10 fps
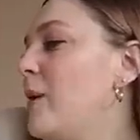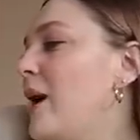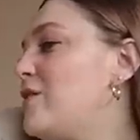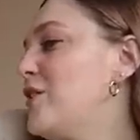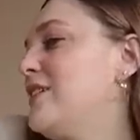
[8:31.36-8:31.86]

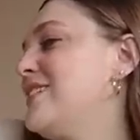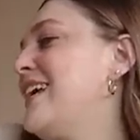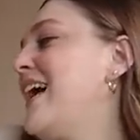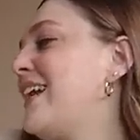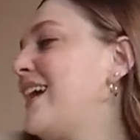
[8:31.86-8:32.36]
pair of trousers
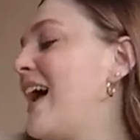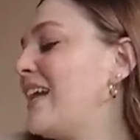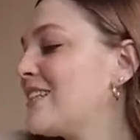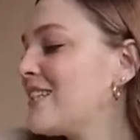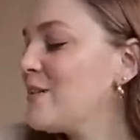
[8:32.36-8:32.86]
I had are
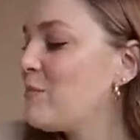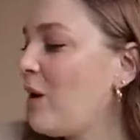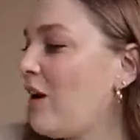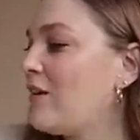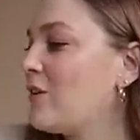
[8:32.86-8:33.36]
actually
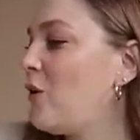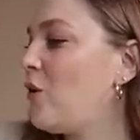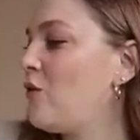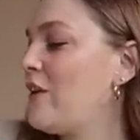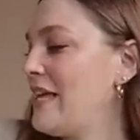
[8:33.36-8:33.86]
part
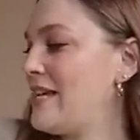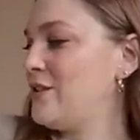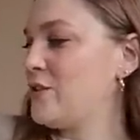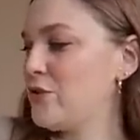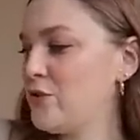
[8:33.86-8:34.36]
of
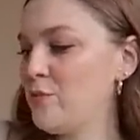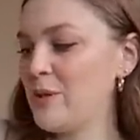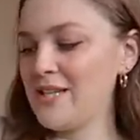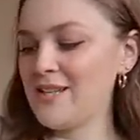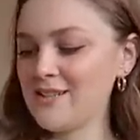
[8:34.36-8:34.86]
a
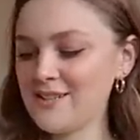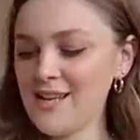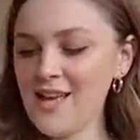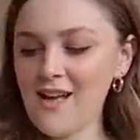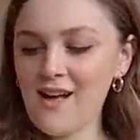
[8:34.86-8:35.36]
two-piece.
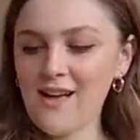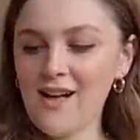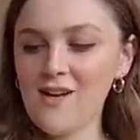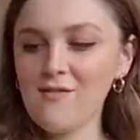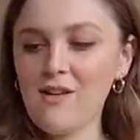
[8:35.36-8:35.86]
I
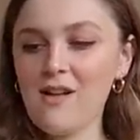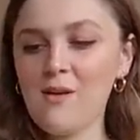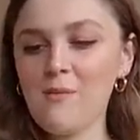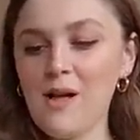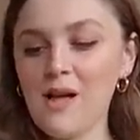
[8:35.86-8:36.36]
have
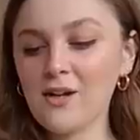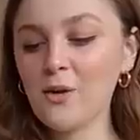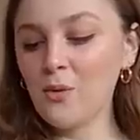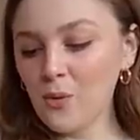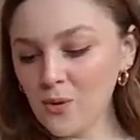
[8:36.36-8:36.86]
a
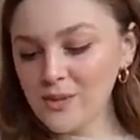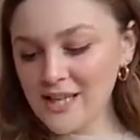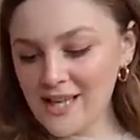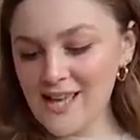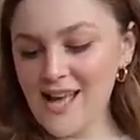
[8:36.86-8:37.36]
cord
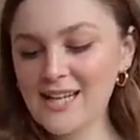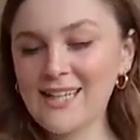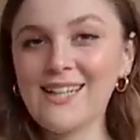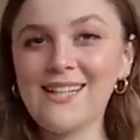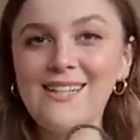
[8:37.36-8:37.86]
here and
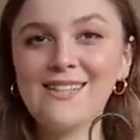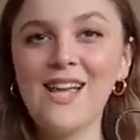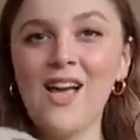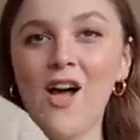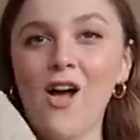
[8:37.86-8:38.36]
it is
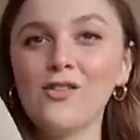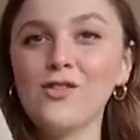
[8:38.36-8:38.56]
a